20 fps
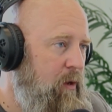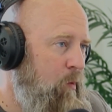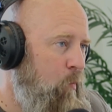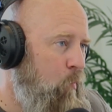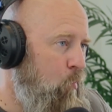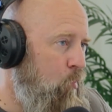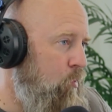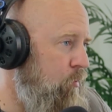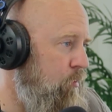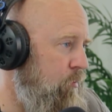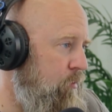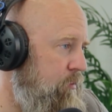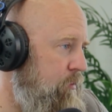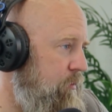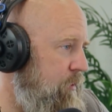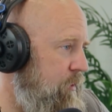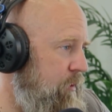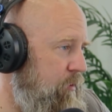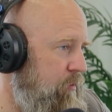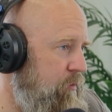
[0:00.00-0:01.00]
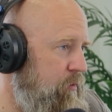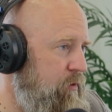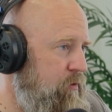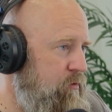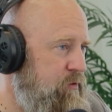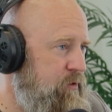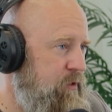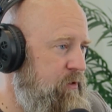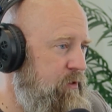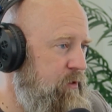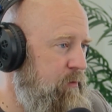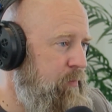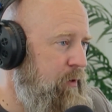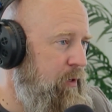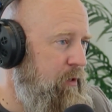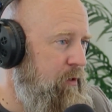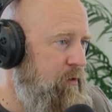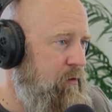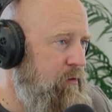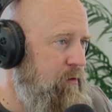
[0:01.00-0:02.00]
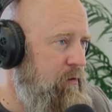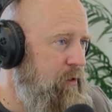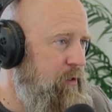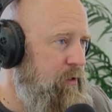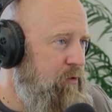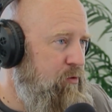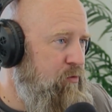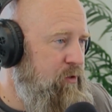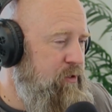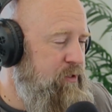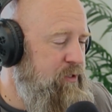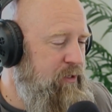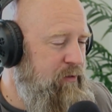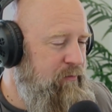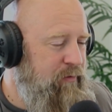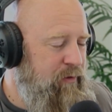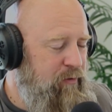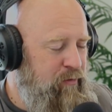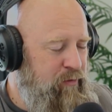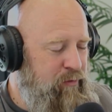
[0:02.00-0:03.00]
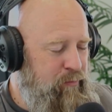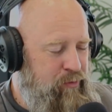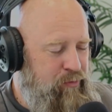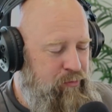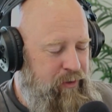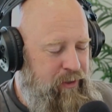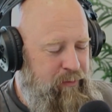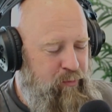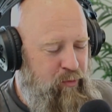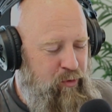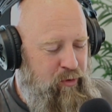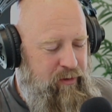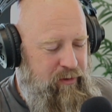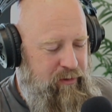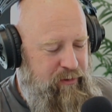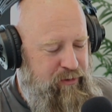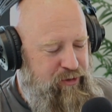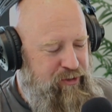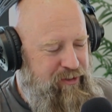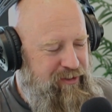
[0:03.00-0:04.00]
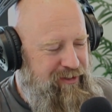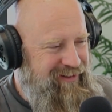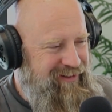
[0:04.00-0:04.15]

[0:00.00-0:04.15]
or use it to pay your increasing variable rate mortgage.